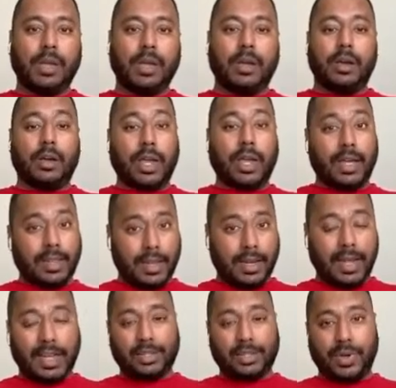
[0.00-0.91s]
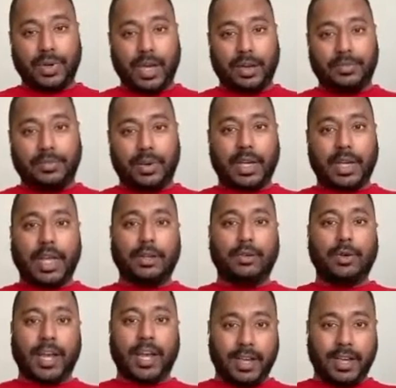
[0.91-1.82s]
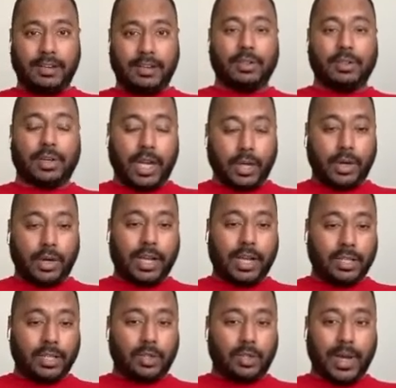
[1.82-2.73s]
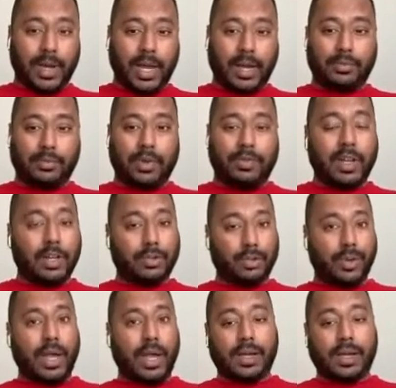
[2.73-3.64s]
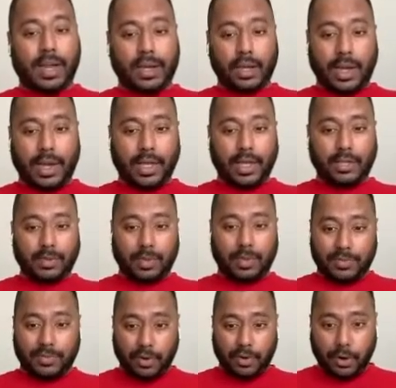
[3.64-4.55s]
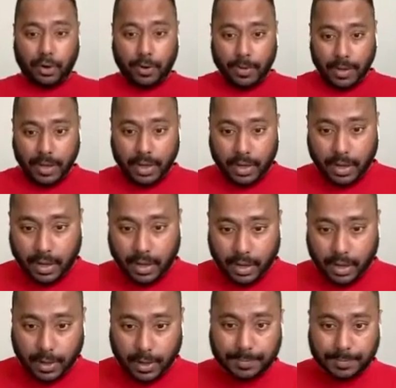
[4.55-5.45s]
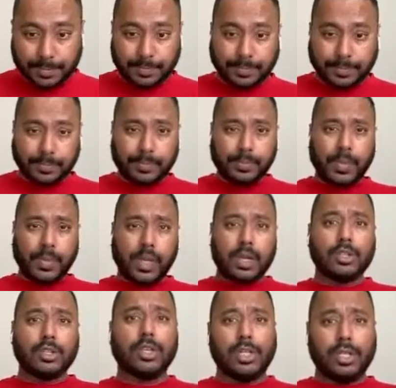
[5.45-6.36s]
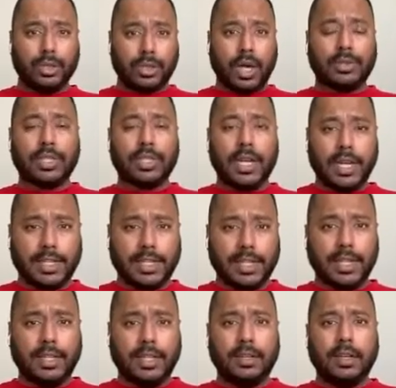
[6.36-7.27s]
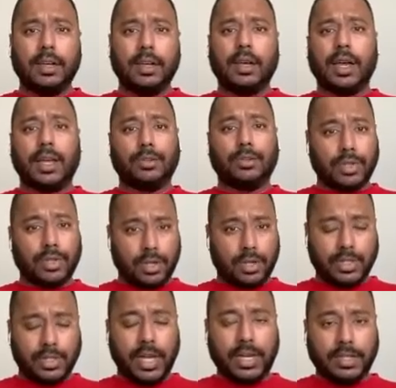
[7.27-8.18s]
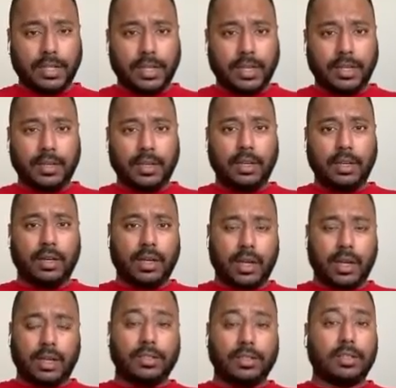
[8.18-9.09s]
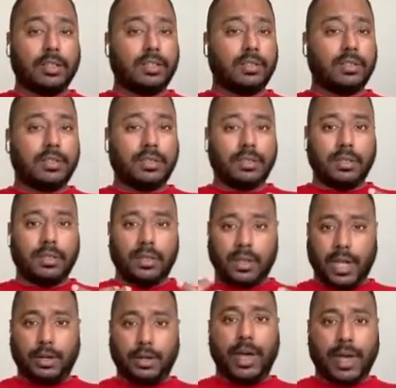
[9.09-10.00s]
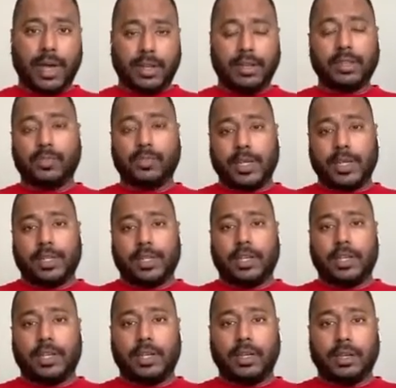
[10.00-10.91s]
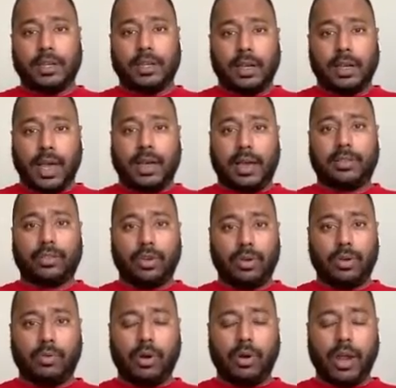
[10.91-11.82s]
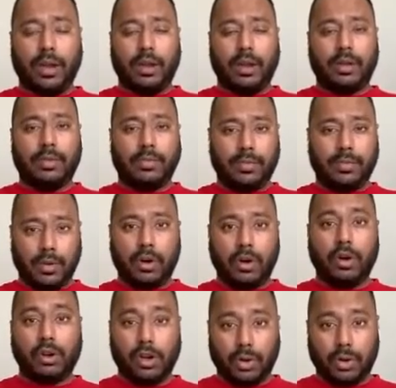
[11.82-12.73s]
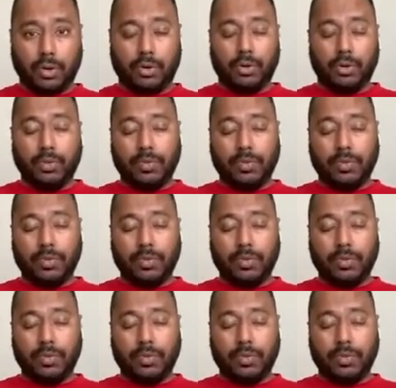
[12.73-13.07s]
Okay, then next we have Can You Hack It? So Can You Hack It is back. We've done two Can You Hack It's before. So in 2018 and 2019, this is Can You Hack It is basically a hackathon brand for Hong Leong Group.